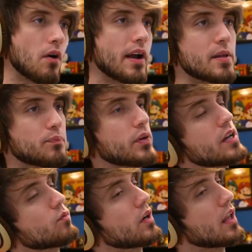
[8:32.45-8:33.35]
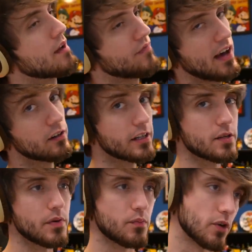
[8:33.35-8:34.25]
already pretty in real life. I don't need
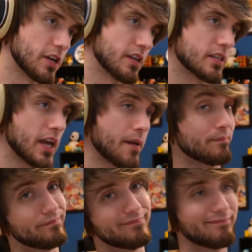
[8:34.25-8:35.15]
to be pretty in the game.